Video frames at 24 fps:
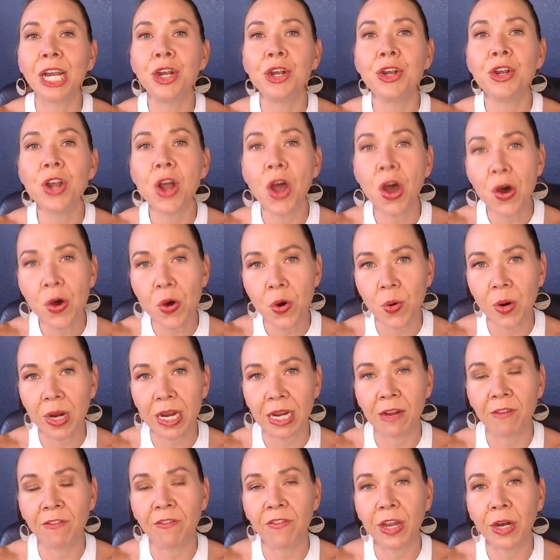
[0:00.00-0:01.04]
know
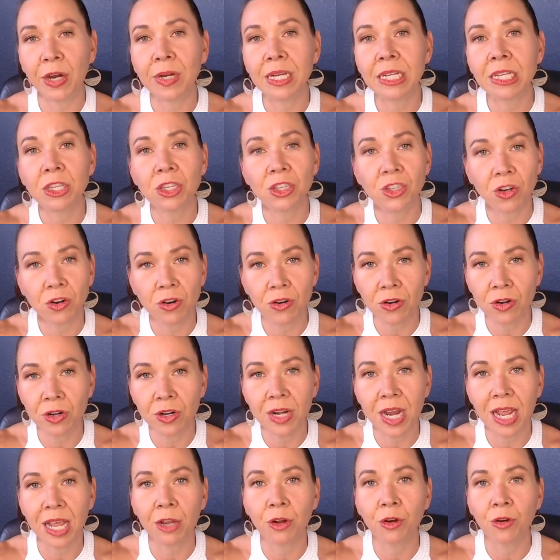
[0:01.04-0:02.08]
in a very
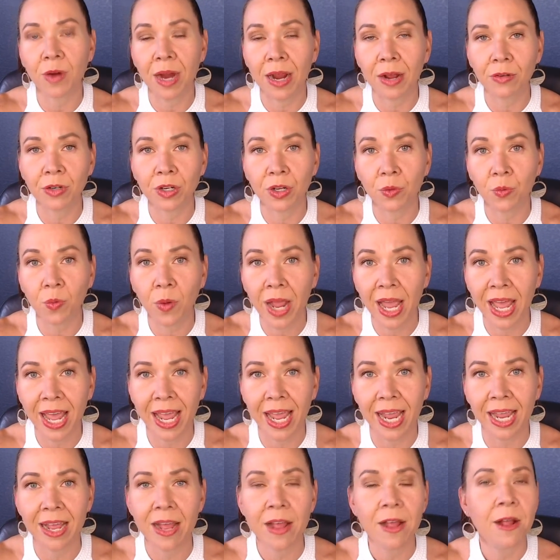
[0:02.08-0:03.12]
certain and grounded
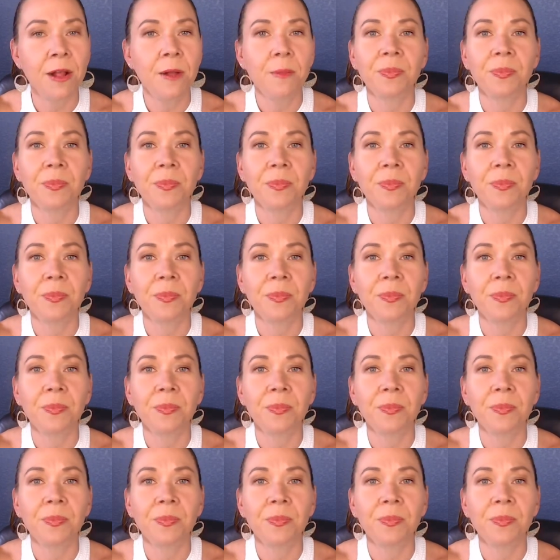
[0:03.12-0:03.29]
way